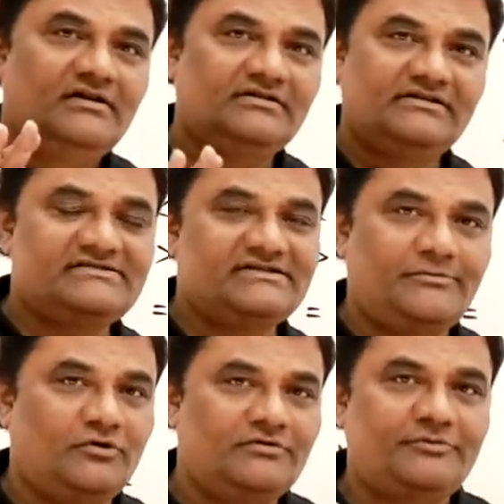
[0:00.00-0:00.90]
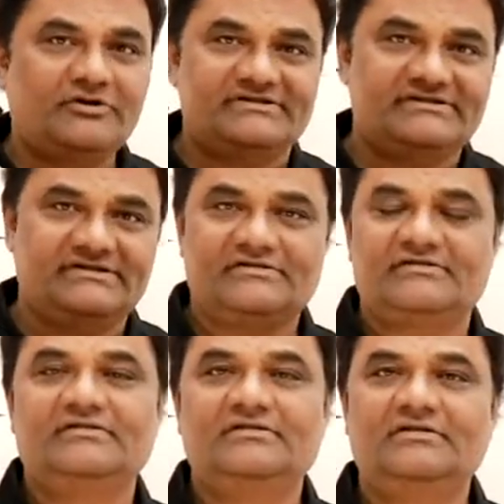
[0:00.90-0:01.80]
This is about processor.
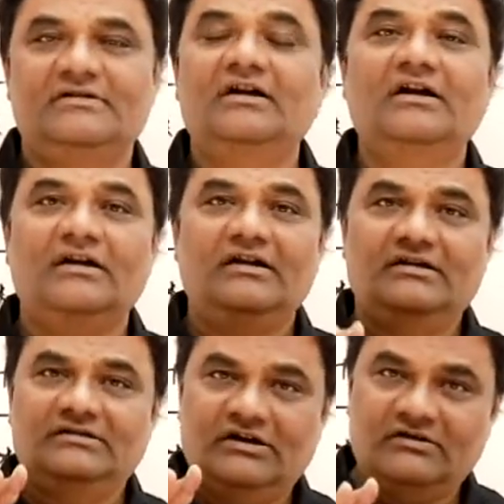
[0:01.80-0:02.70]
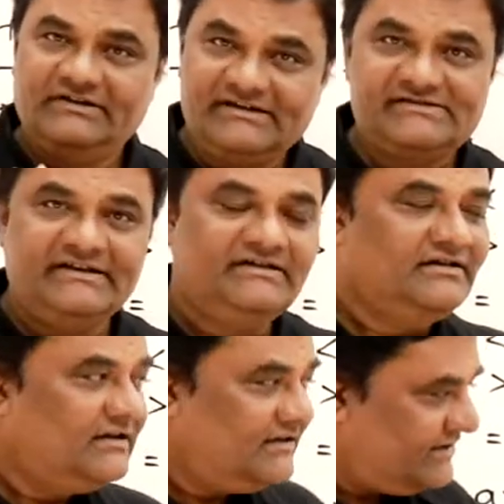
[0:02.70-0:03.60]
Now next
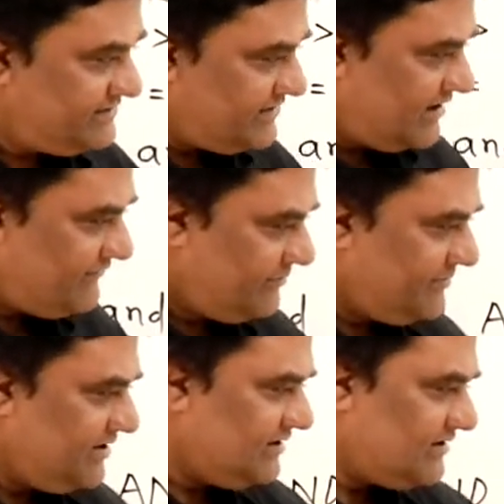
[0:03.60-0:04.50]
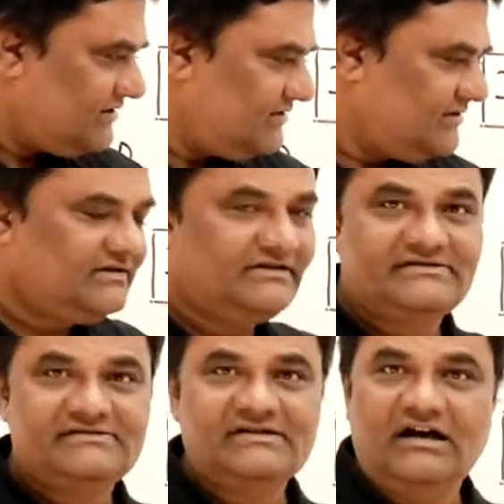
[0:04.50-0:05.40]
thing, let us start from here. This
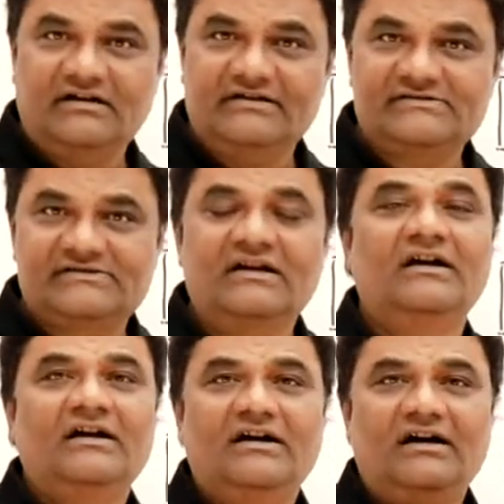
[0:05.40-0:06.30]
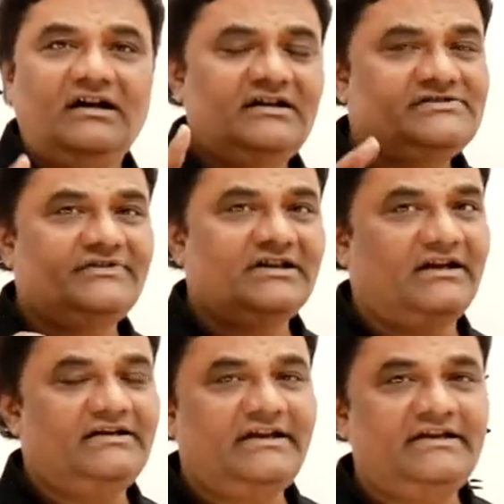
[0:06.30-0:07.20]
is hard disk. Hard disk will
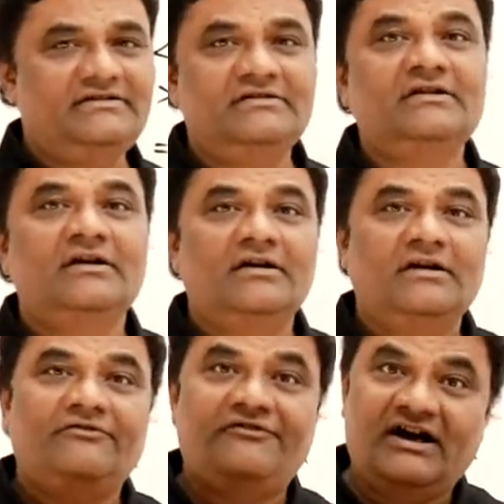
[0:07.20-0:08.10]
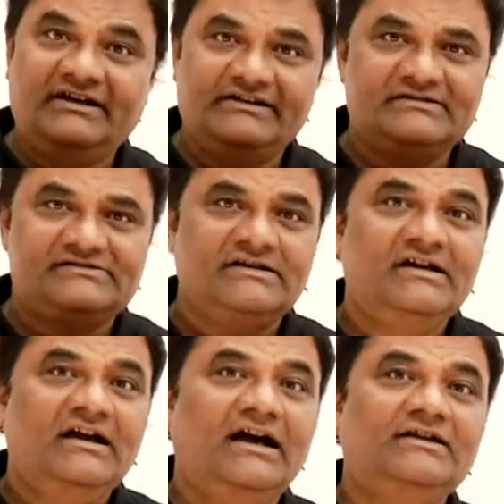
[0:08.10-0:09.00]
contain files,
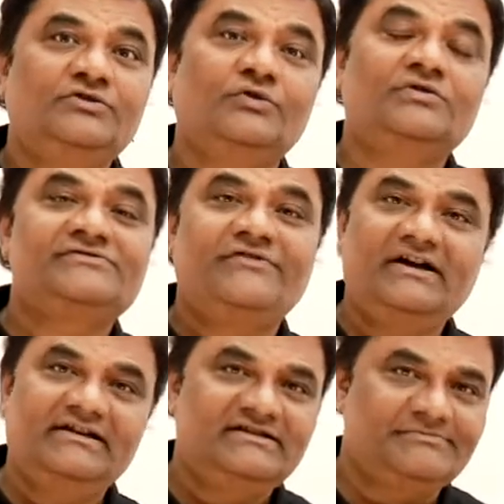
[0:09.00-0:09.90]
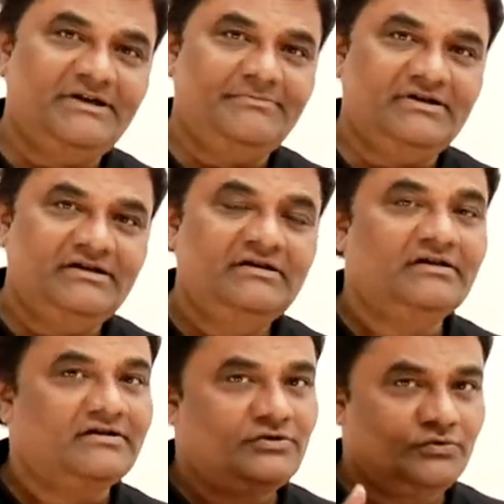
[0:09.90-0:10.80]
and those files may be
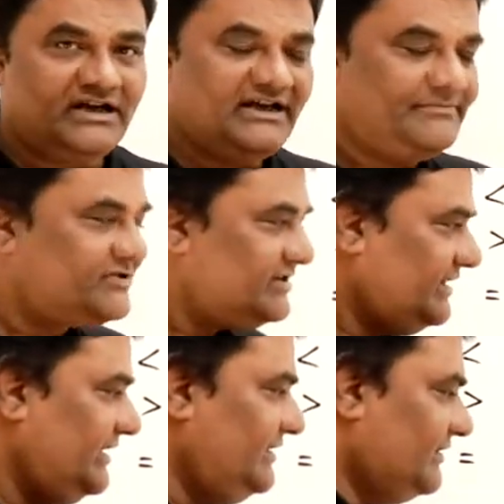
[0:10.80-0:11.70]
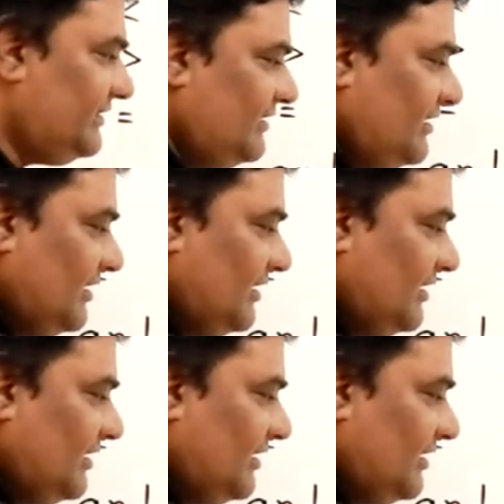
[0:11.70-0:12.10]
two types, either